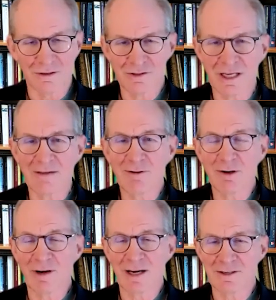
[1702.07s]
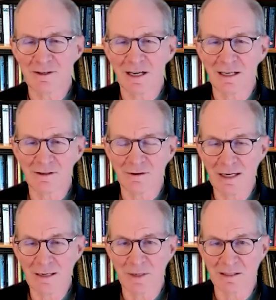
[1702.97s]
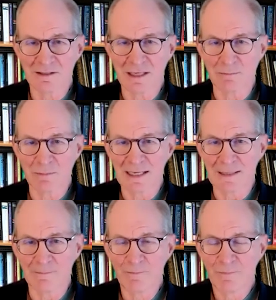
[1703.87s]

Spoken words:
savior and your enemy at the same time.